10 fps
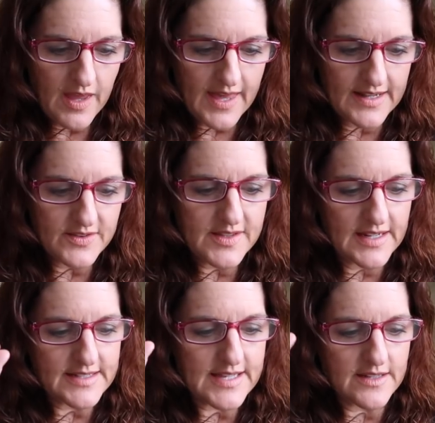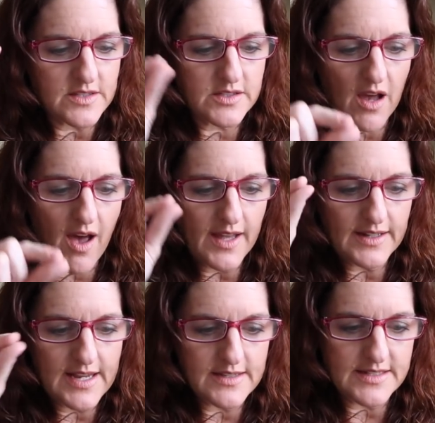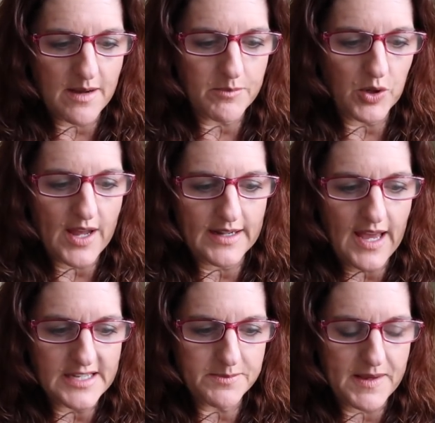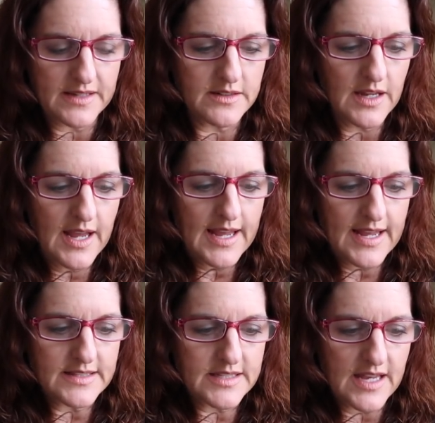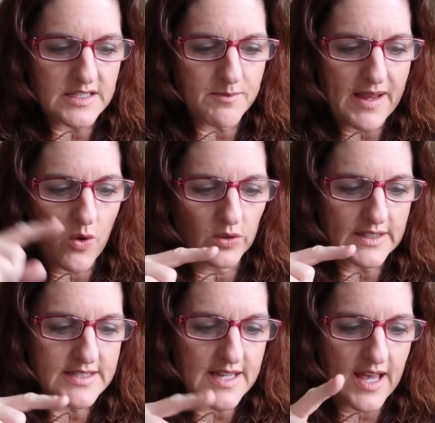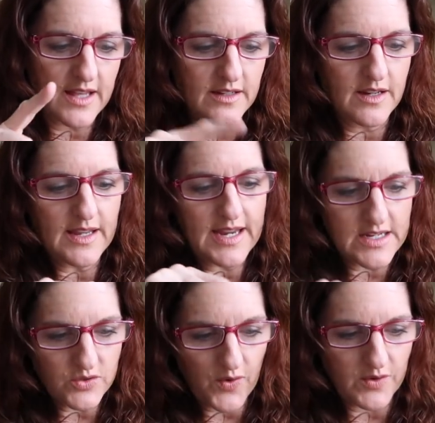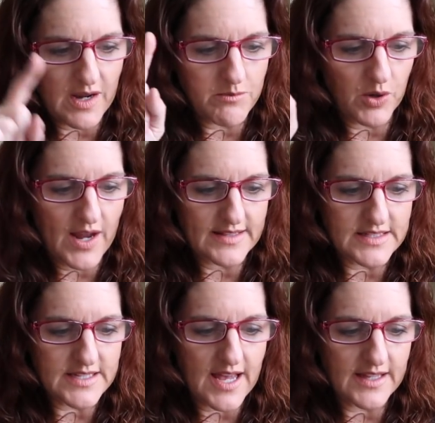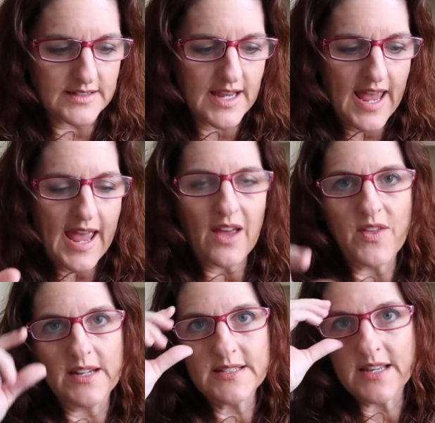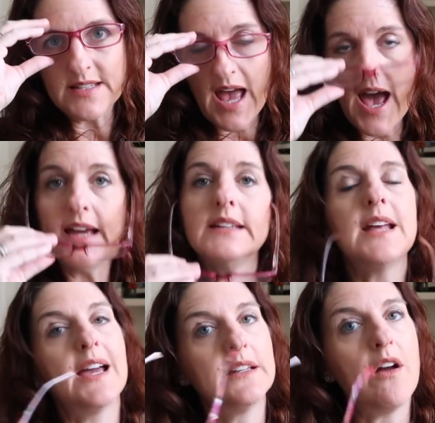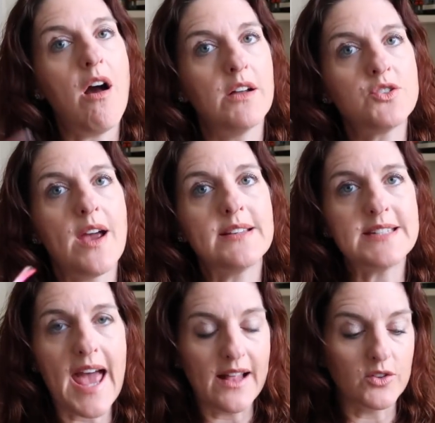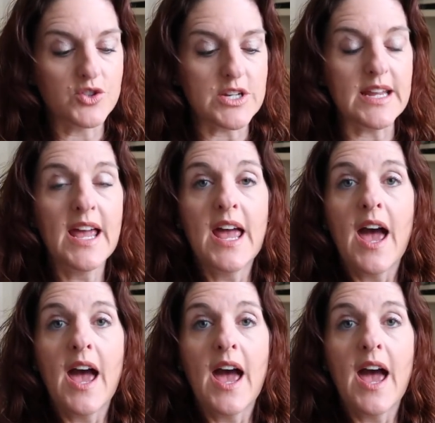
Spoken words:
and then it says Scott, his number, and husband. It says my oldest son, his phone number, and son. And then it says iodine contrast allergy.